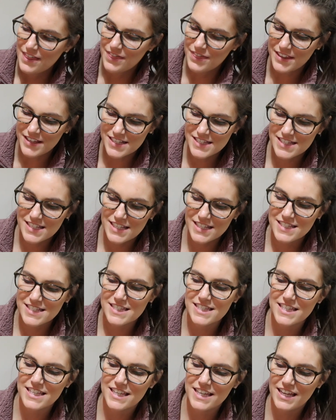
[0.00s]
This is
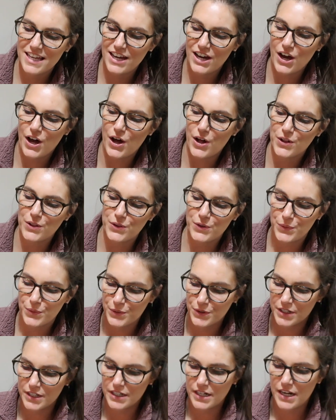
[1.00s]
the
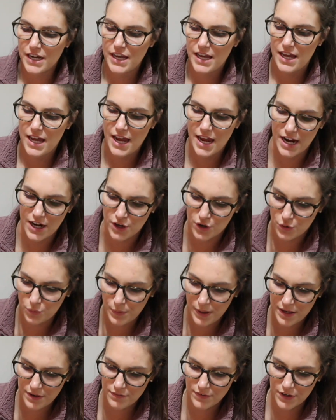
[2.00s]
Allure Hair
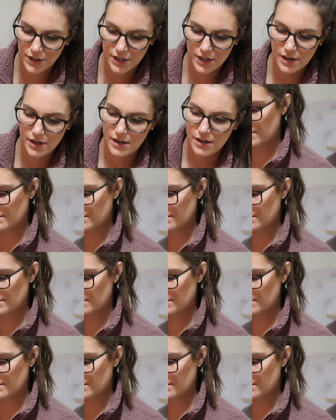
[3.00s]
Waver.